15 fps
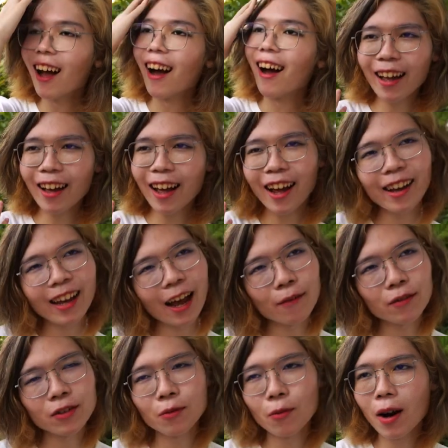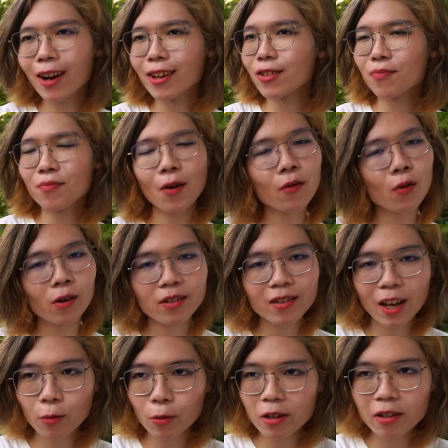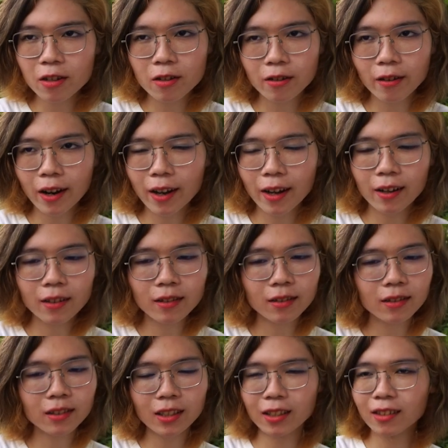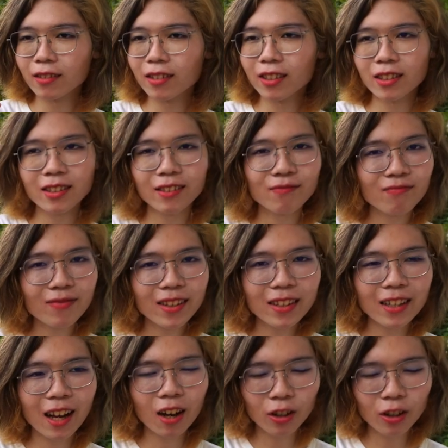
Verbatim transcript: Uh, I have to watch, of course, Edward Scissorhands and just yeah.